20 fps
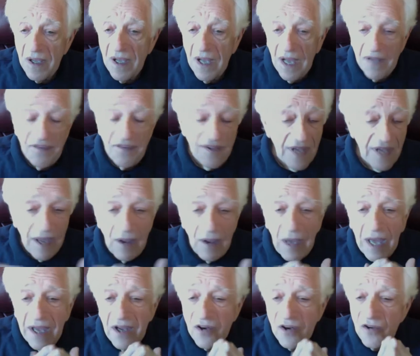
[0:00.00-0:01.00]
I'd say,
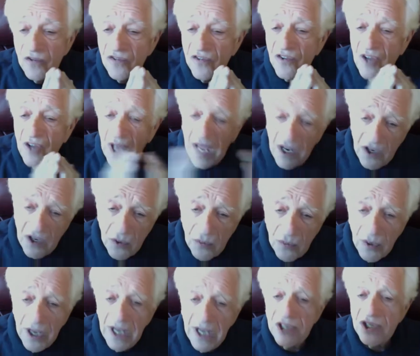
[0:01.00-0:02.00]
I understand your
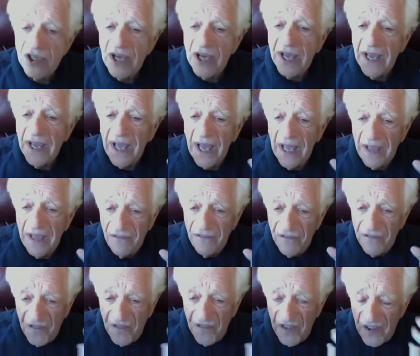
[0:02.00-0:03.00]
rage. I
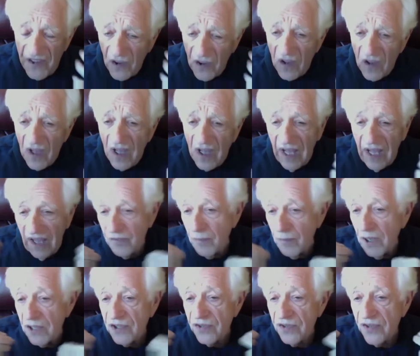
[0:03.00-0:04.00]
feel as
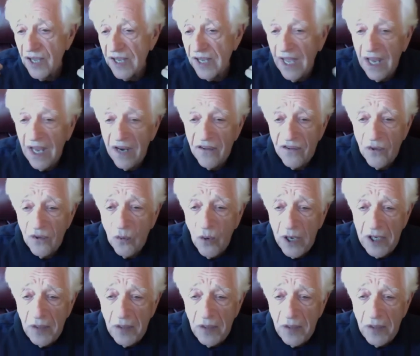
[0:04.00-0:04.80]
much as I can as a white